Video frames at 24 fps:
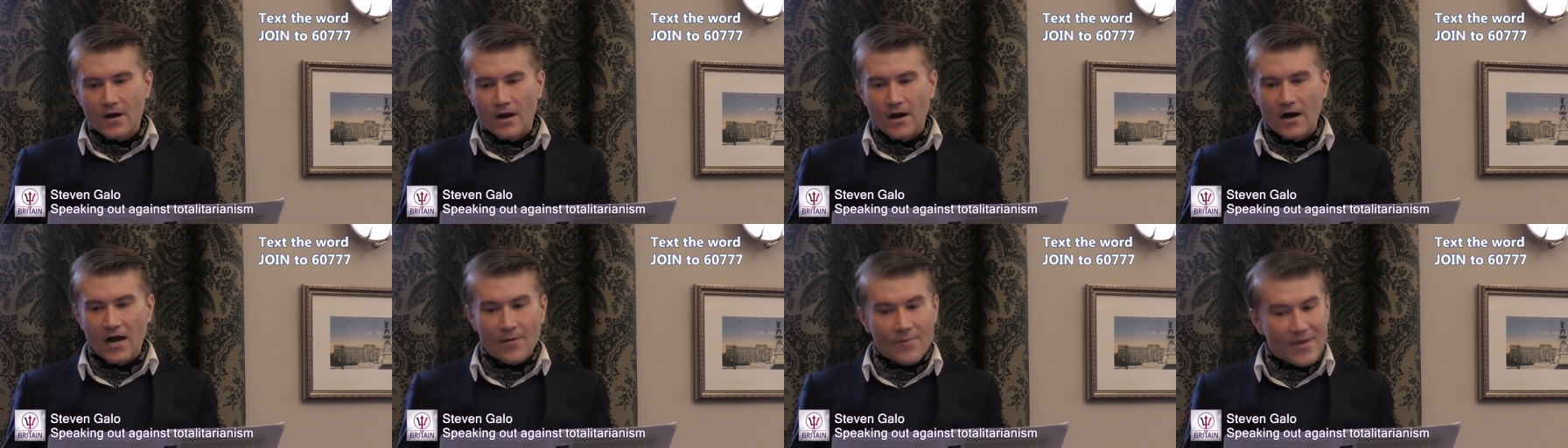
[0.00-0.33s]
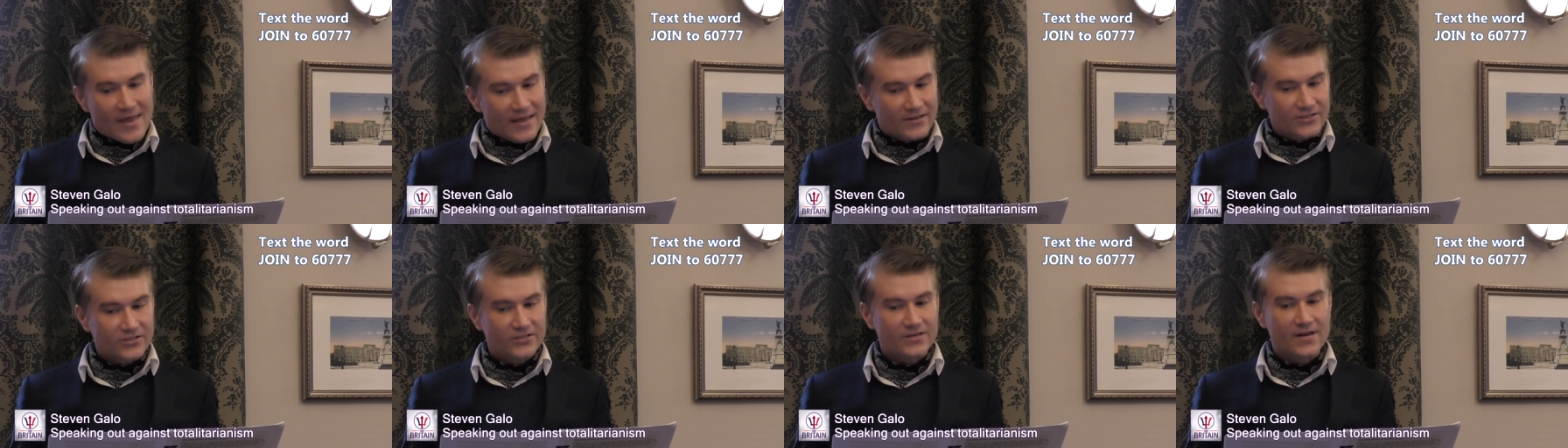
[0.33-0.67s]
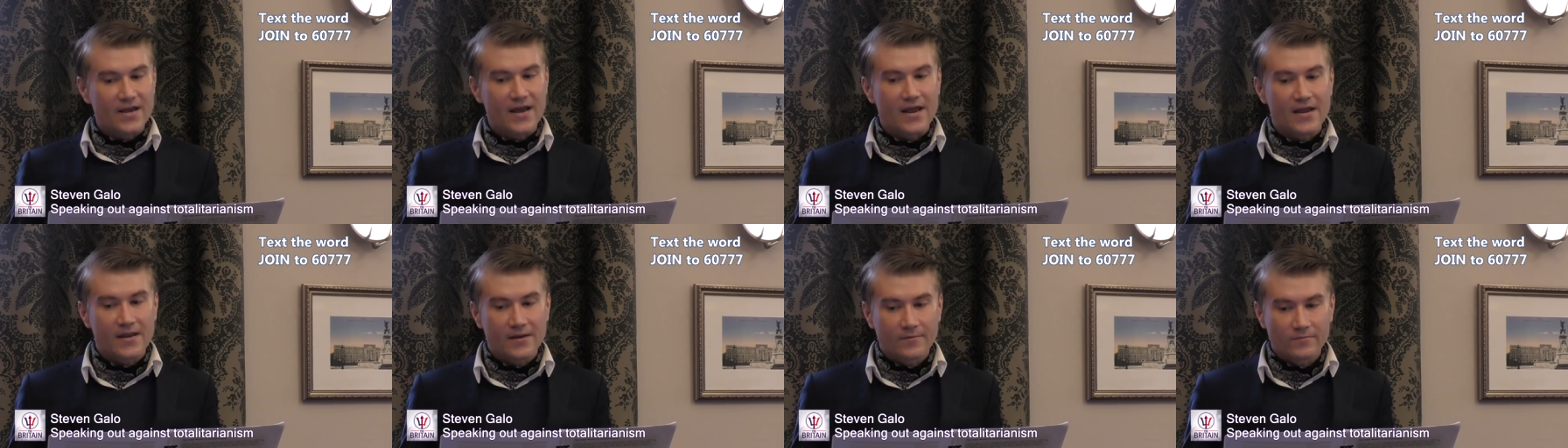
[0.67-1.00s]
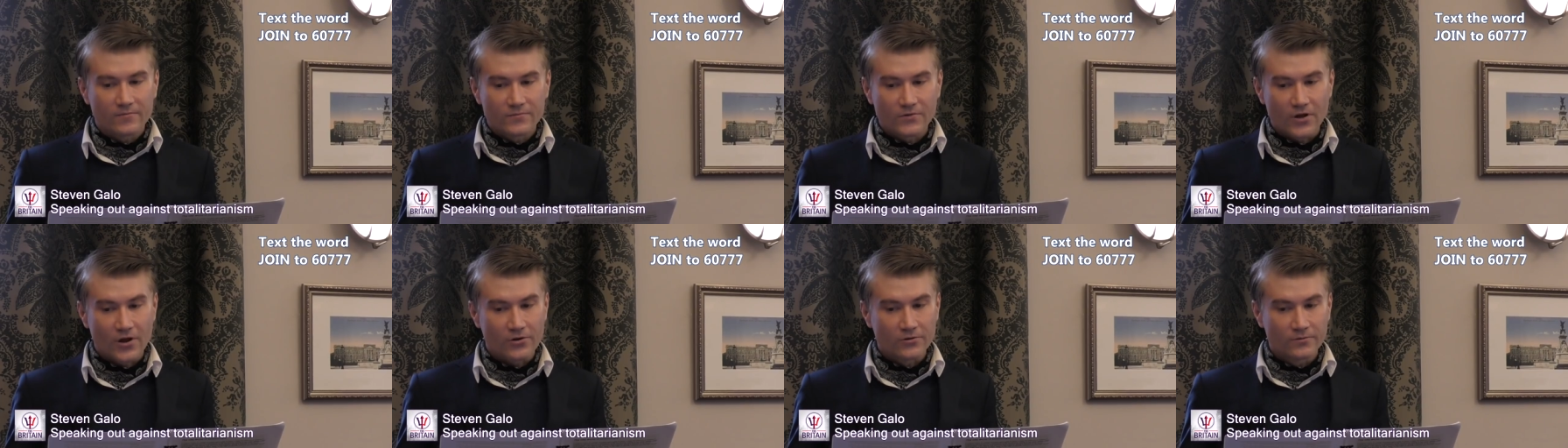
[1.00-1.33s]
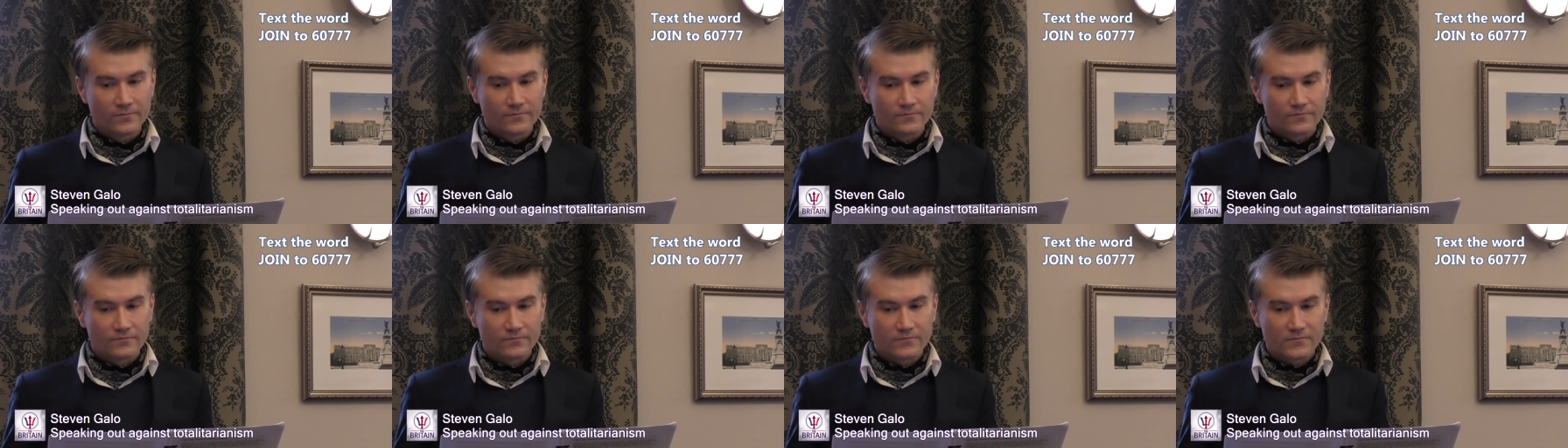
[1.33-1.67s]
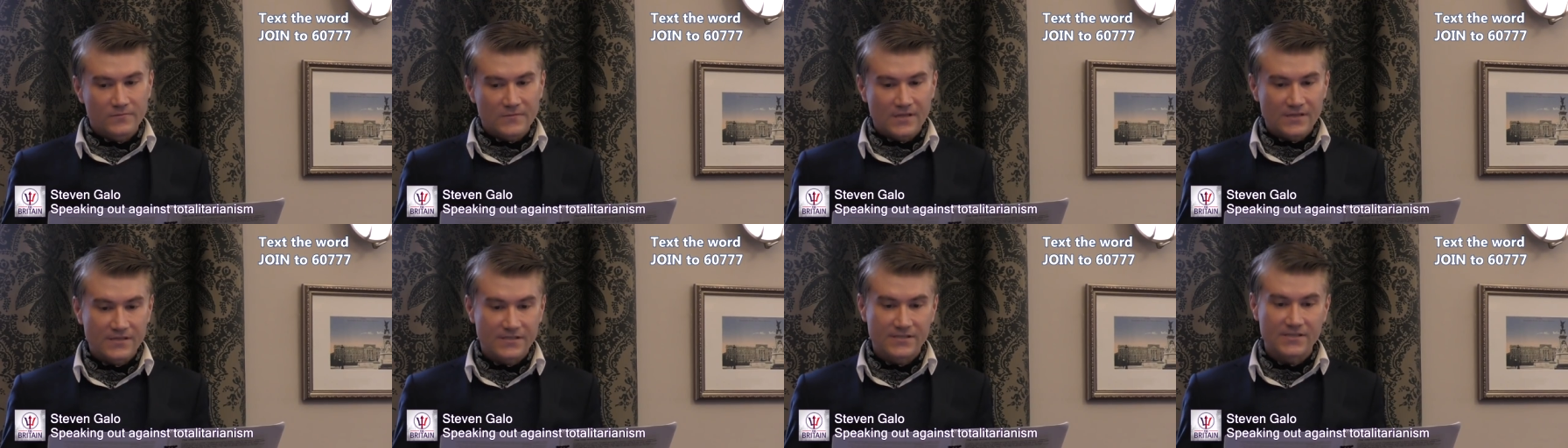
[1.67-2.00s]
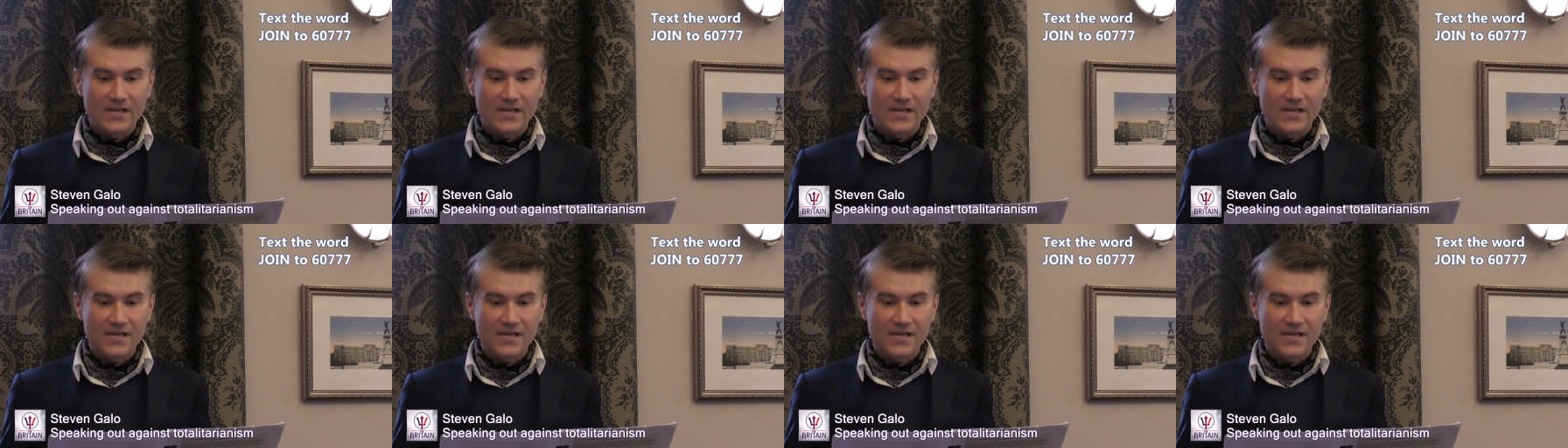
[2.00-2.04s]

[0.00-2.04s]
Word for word: I'm here today, though, and